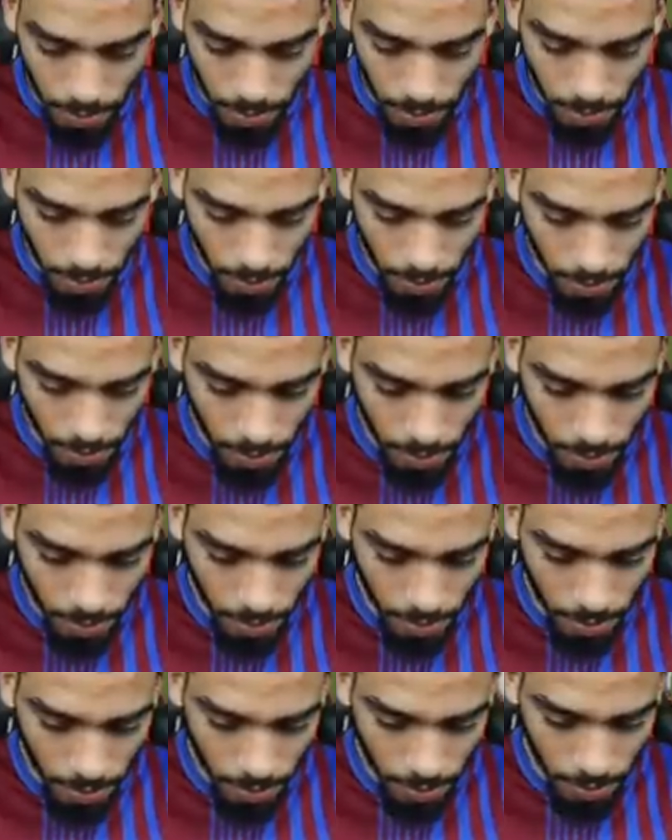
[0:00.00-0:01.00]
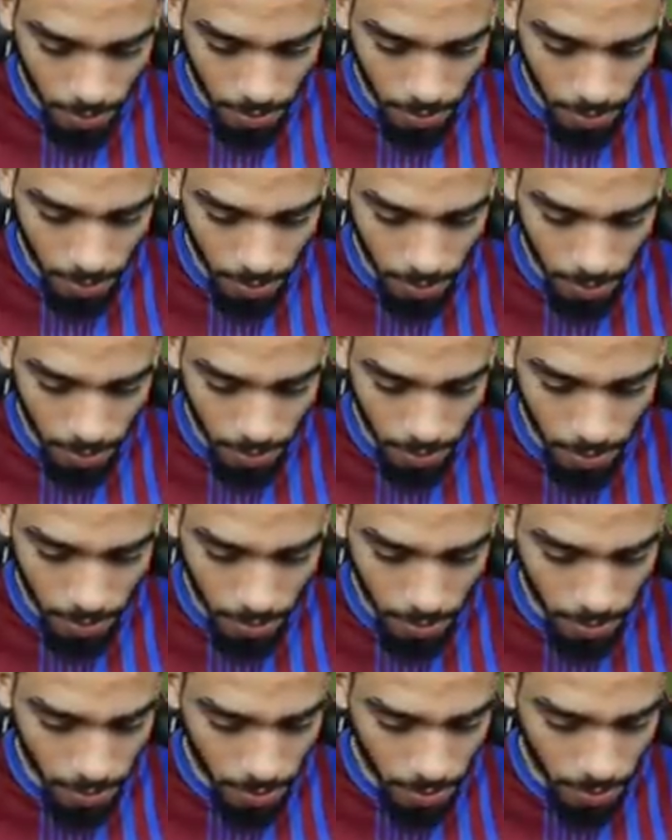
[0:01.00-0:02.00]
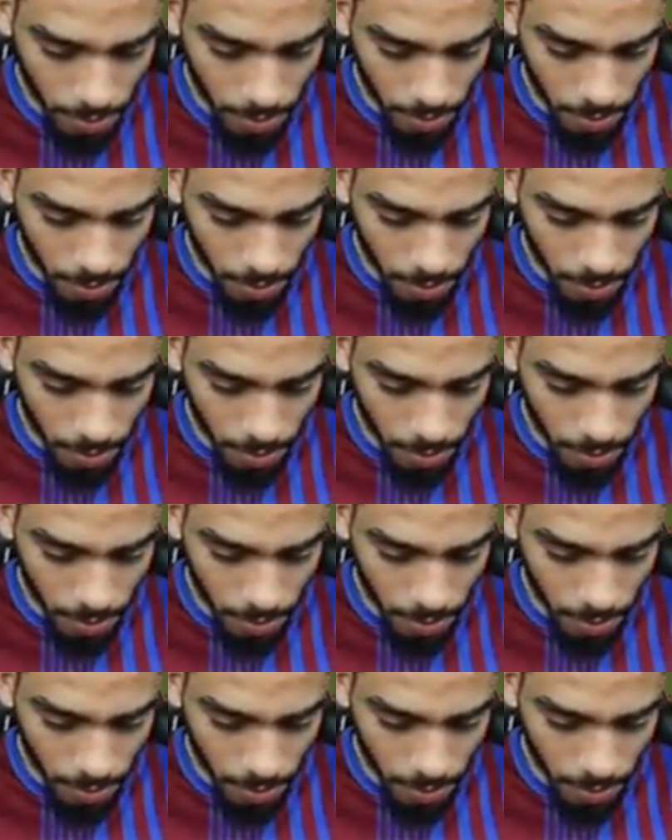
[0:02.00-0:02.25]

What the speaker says: (no one is talking)